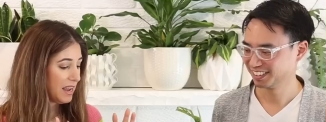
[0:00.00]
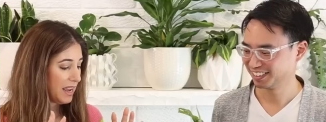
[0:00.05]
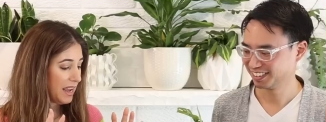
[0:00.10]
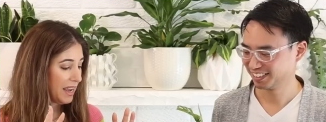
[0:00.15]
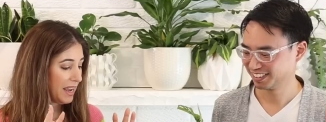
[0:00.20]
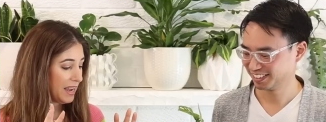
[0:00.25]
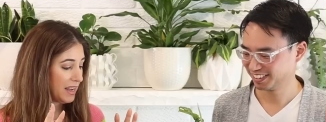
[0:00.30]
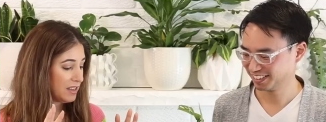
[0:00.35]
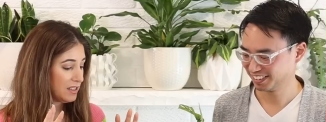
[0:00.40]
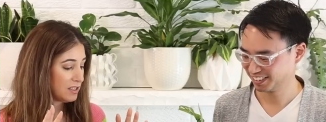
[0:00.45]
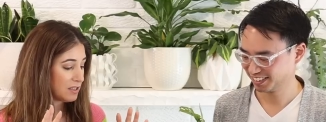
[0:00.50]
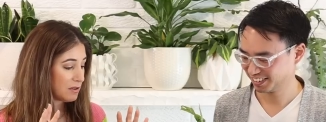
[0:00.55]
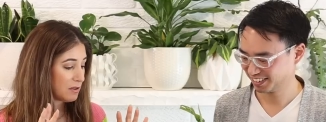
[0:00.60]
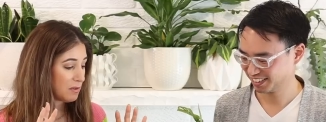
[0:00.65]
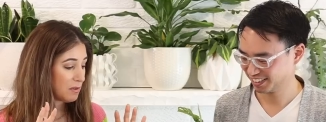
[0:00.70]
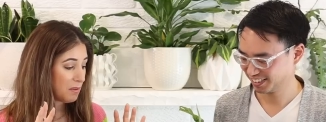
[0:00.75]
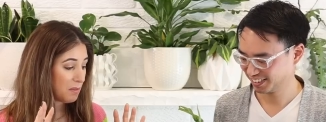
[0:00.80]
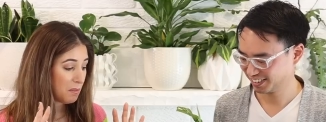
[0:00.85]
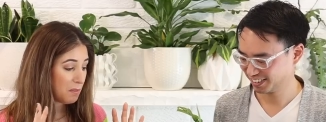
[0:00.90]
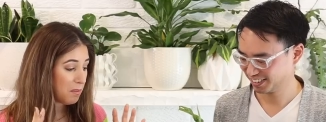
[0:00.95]
Speaker 1: and
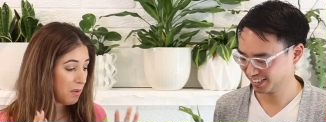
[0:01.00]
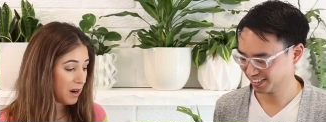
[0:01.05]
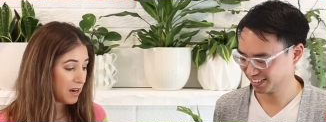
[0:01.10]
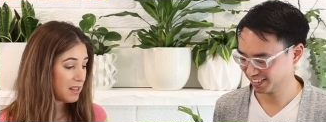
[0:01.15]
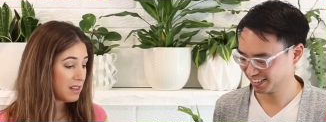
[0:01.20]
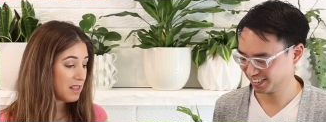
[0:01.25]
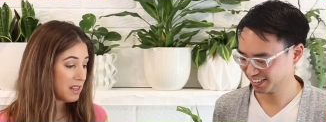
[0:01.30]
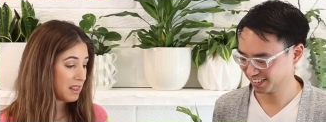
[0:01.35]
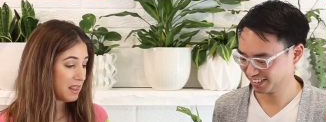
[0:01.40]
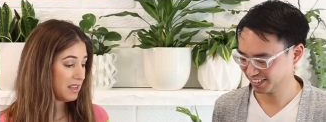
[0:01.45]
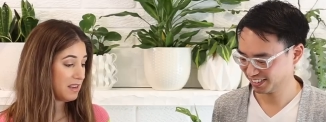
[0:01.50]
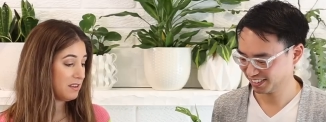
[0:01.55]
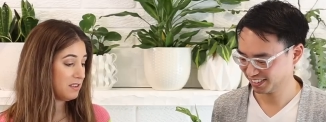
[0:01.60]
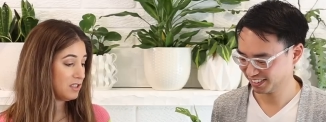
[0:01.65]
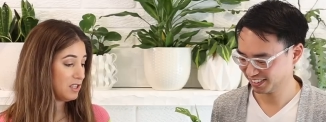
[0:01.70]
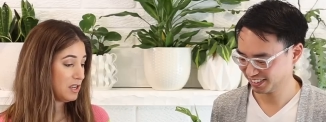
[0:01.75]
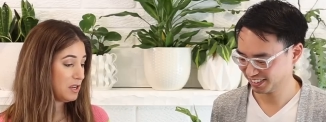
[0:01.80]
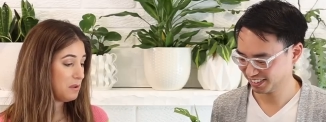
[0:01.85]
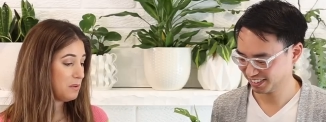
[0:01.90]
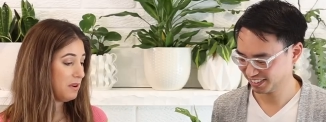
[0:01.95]
one of the
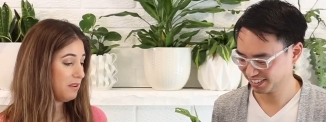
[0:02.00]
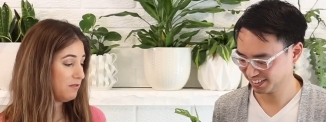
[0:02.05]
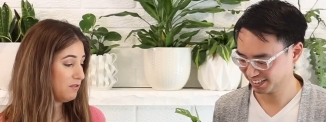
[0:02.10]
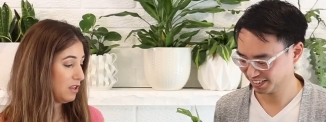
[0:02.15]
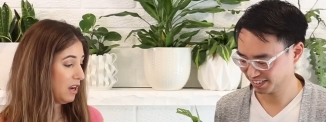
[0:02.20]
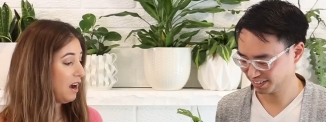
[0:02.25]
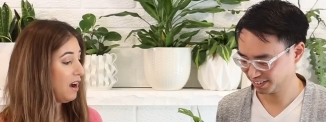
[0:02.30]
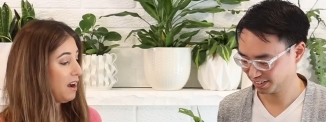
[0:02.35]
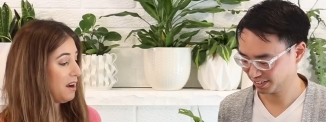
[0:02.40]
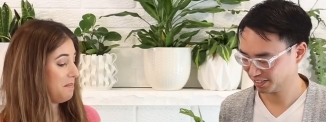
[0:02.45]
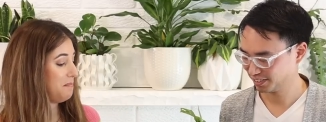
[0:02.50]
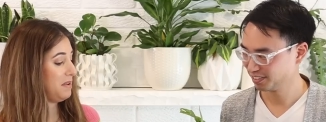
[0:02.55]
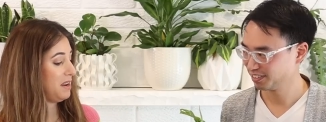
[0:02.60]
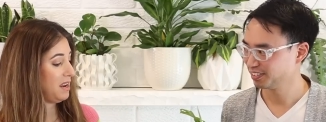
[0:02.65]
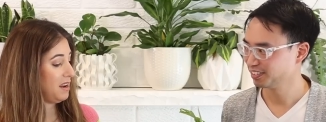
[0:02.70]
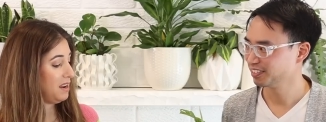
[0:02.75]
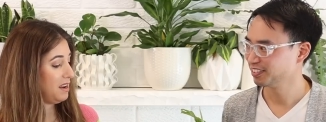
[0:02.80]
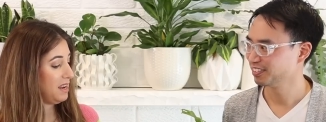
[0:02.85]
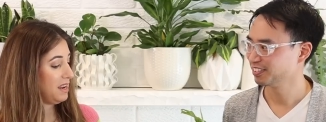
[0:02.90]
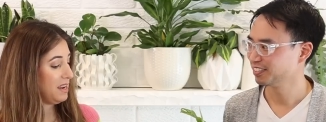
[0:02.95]
things that you have taught
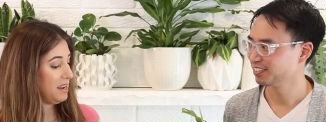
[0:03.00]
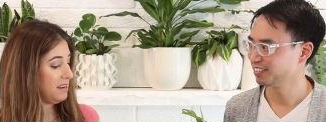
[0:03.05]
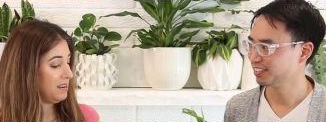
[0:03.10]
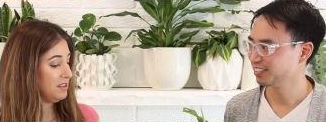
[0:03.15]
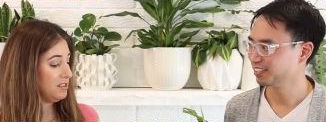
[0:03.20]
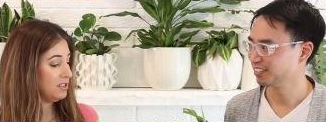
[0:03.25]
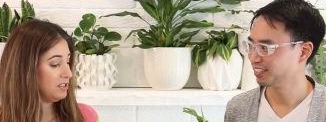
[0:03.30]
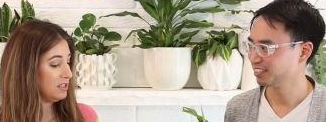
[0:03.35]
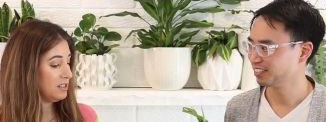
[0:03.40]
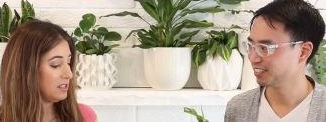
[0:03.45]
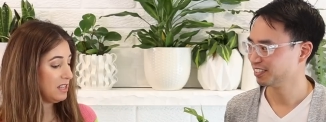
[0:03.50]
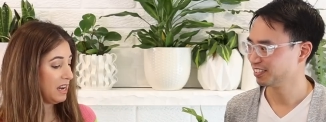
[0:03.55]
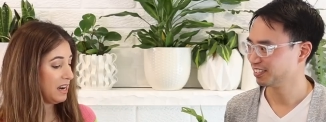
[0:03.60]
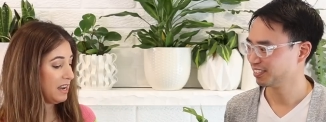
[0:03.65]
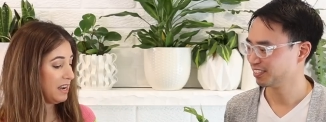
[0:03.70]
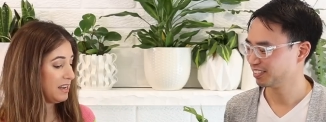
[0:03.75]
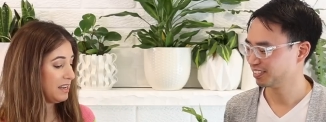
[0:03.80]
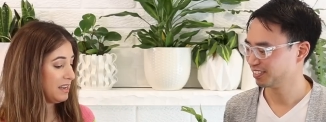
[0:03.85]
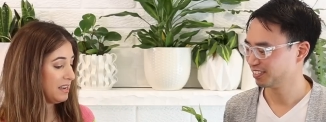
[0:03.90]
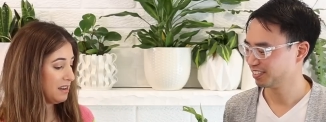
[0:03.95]
me is
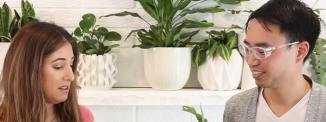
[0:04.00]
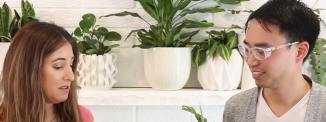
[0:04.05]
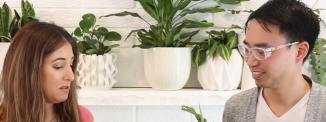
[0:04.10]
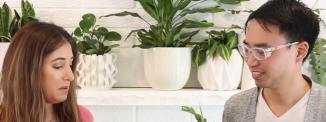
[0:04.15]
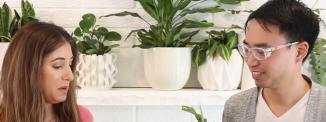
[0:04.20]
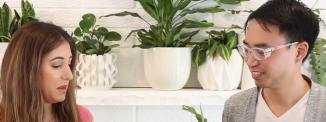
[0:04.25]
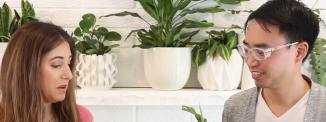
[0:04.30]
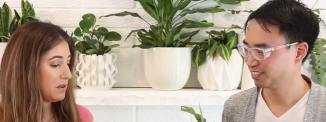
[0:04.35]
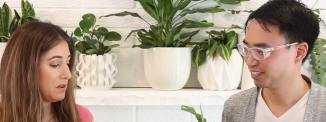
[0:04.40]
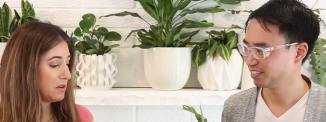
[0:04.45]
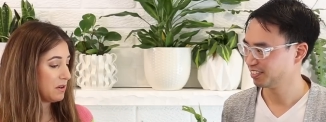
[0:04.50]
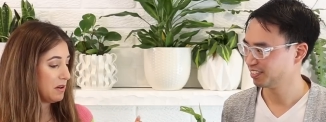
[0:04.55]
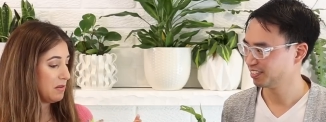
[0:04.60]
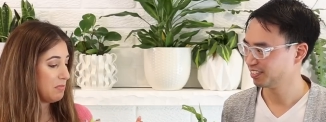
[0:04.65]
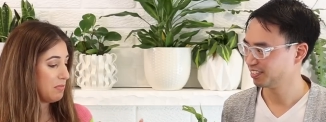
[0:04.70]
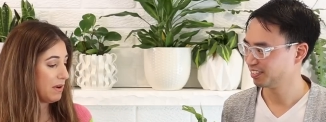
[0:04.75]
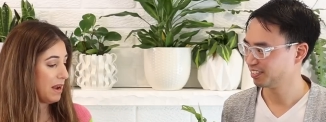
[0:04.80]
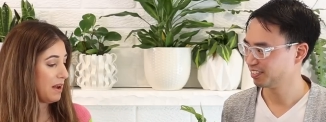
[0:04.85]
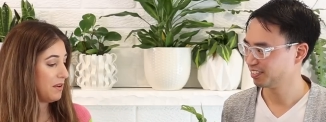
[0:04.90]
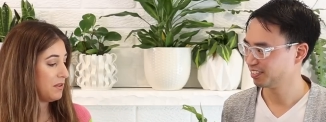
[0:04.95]
that a yellowing or a
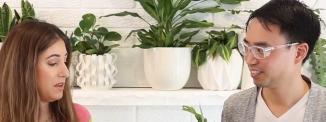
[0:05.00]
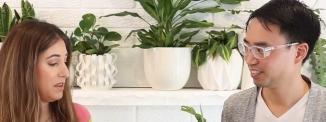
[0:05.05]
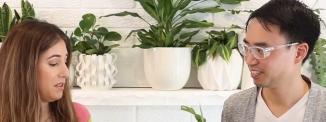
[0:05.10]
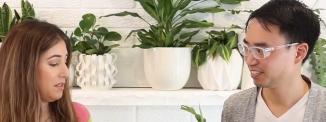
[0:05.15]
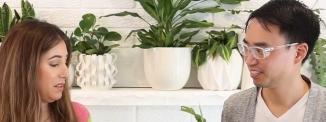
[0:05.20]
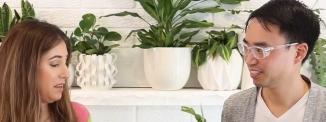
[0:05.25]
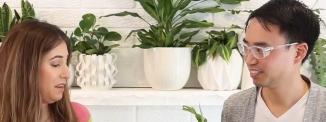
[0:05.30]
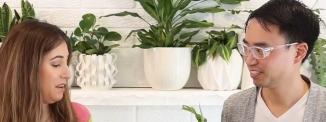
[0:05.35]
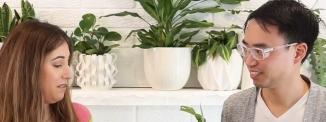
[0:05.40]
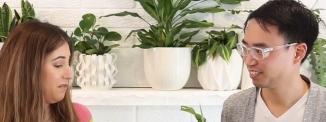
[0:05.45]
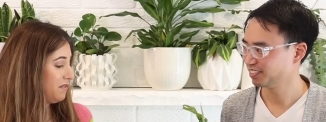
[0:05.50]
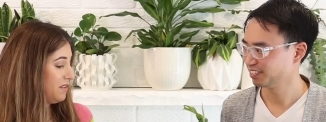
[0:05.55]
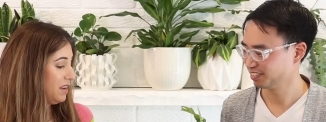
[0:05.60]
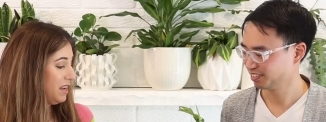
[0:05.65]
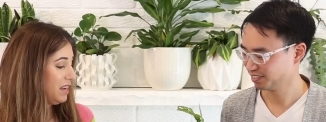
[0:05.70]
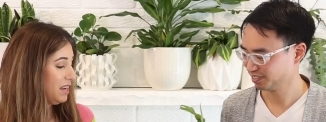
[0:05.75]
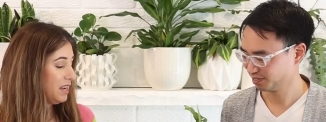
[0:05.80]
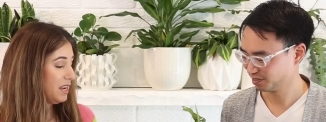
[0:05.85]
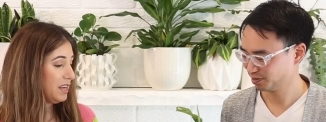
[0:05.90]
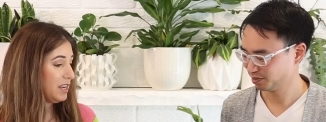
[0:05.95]
browning leaf
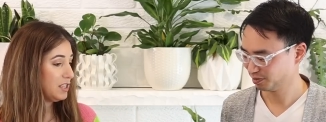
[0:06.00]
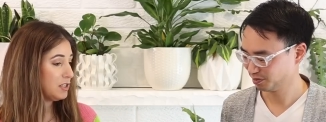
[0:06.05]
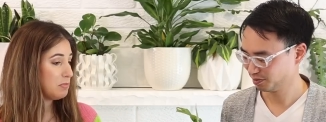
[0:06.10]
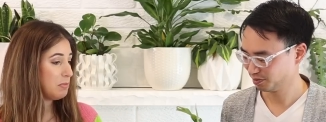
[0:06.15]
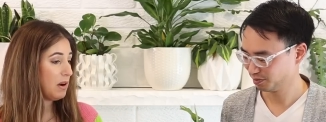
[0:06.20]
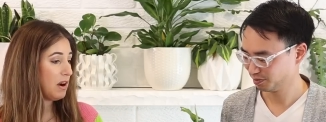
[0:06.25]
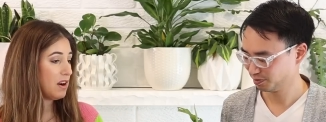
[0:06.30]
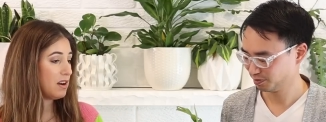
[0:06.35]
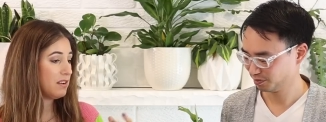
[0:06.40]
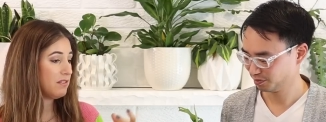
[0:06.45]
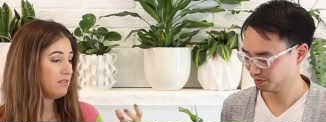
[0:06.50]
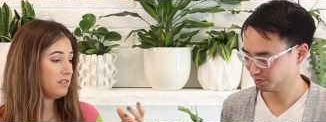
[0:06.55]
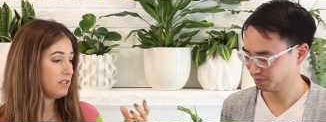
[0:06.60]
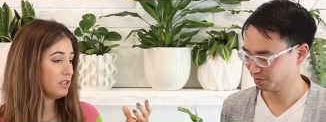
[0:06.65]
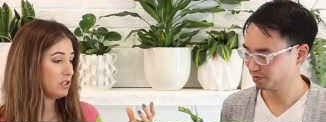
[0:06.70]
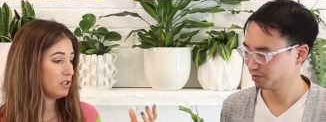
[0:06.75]
is part of the